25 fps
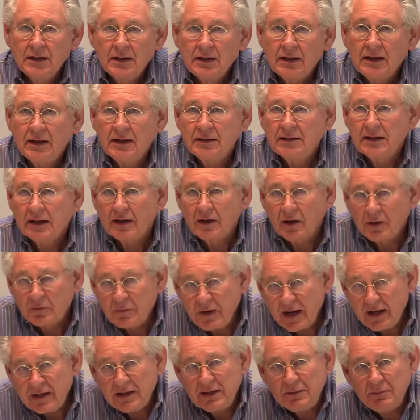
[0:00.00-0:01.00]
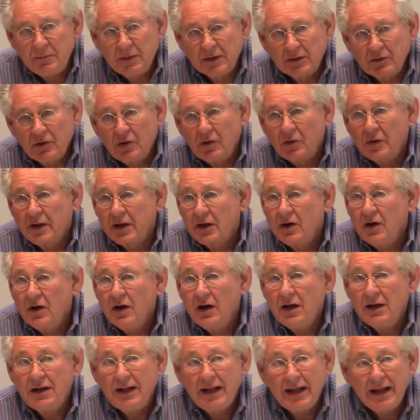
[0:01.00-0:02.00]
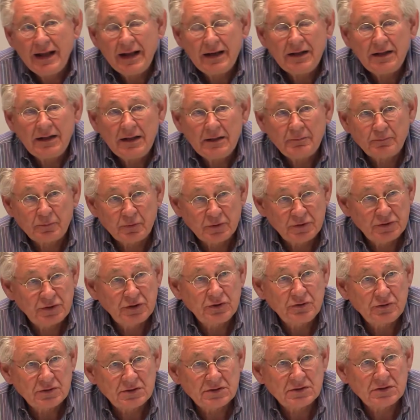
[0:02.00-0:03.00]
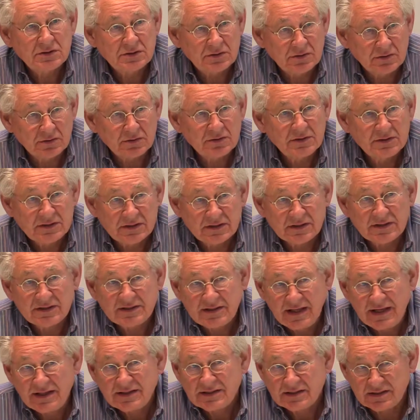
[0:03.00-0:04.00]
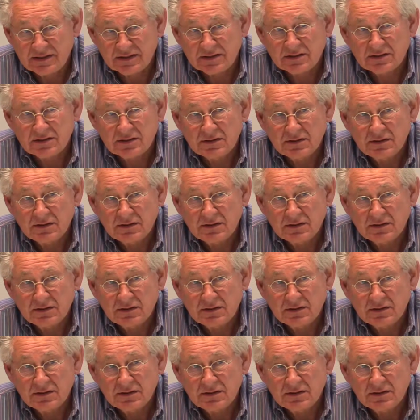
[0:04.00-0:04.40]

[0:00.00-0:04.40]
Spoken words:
That had already been going on, and it produced certain successes,